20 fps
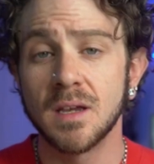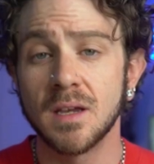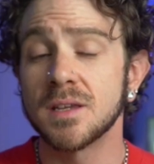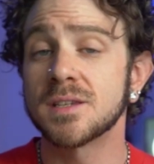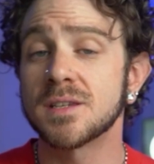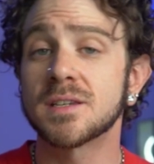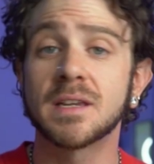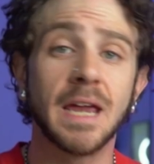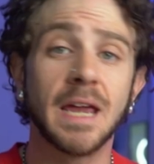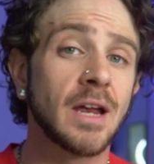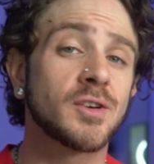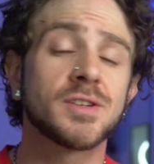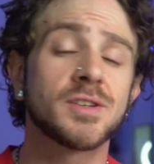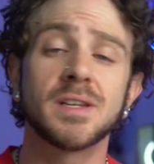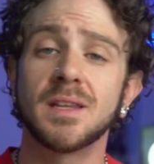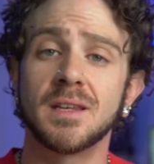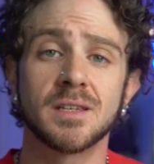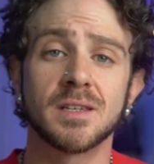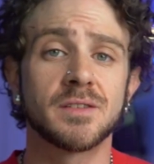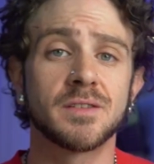
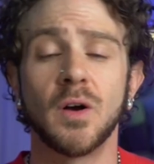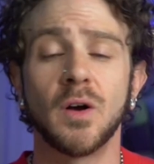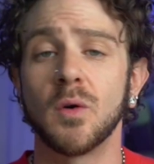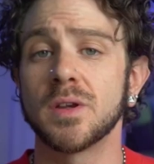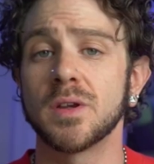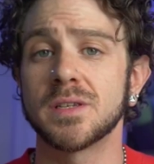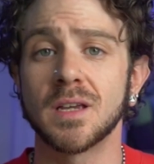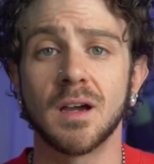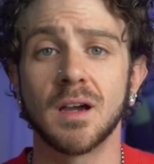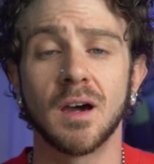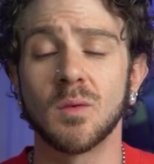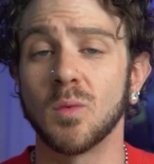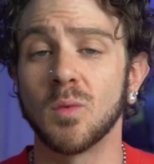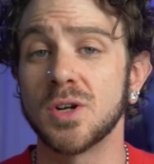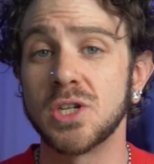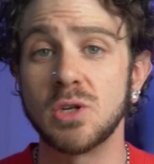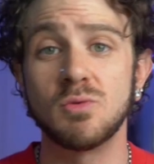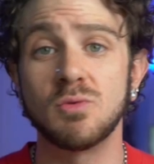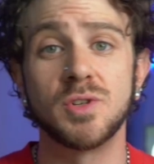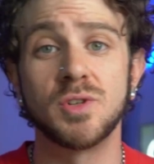Scarcity is focusing on
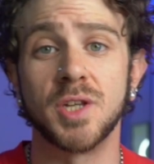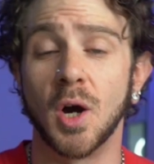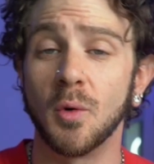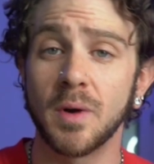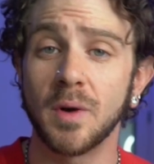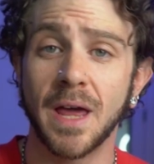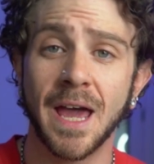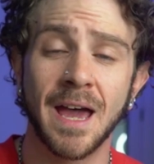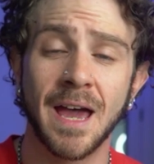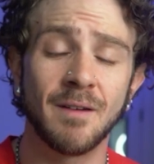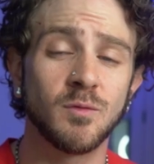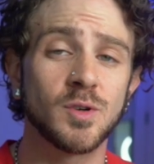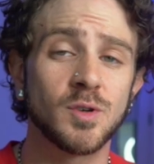what you don't have,